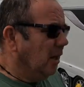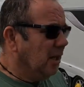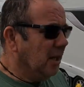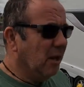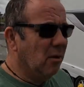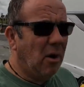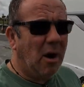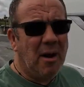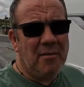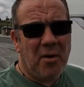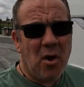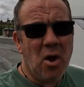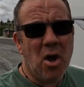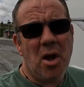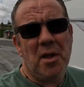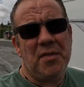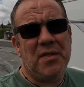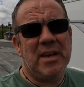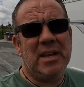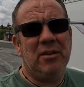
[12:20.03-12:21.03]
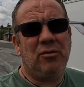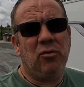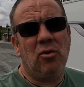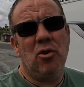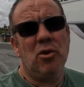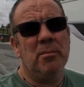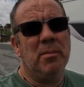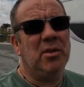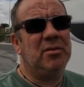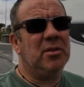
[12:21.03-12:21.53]
You know, I've heard these
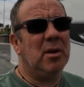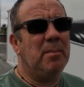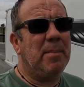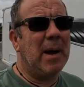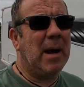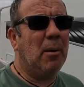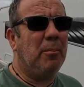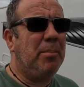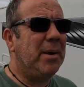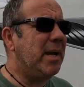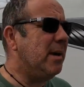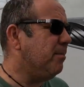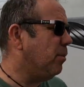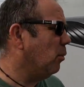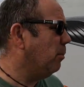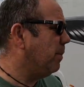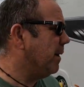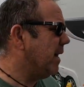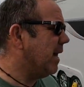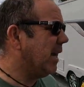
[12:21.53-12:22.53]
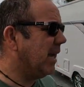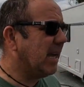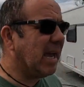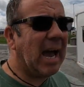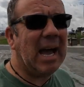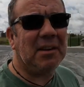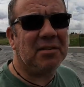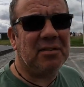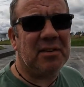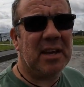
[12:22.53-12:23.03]
rumors about people being
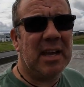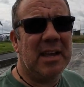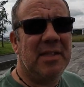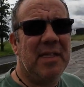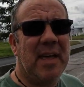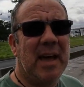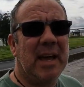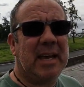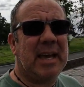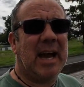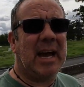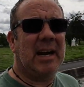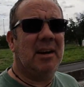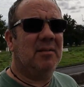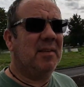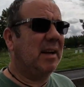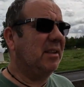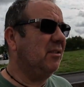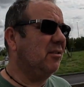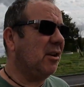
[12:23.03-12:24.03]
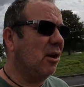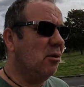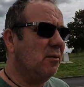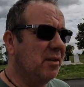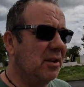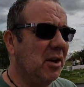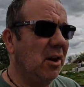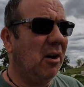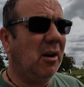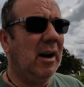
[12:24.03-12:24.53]
gassed in their caravans
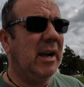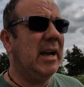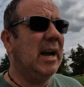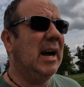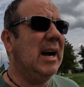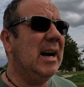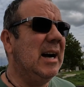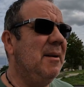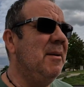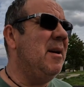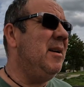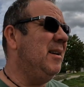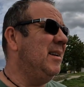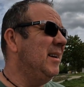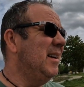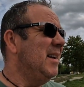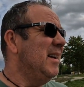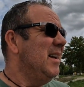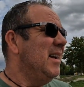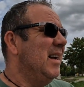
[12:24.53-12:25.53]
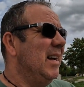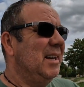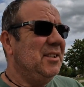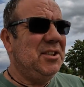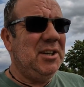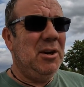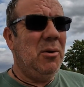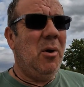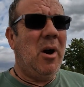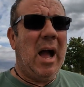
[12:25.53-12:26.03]
overnight.
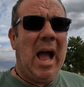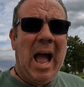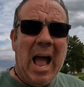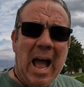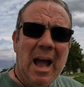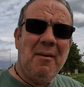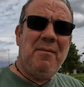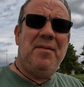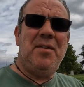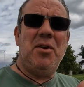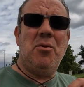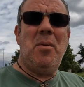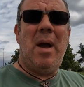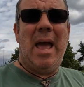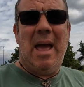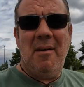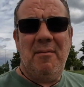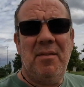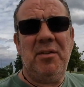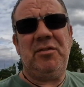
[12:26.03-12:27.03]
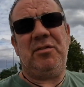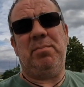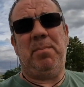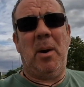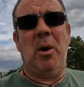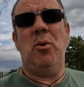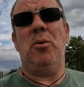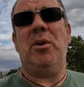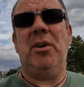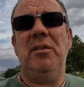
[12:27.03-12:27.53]
Do you know what, have you ever
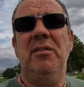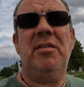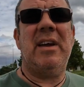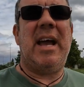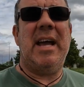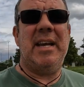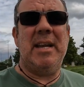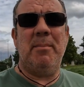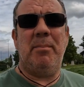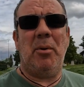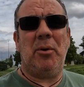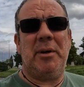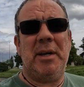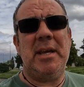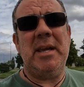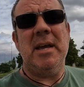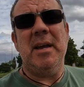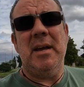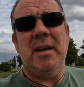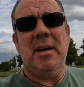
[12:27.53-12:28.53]
spoken to anybody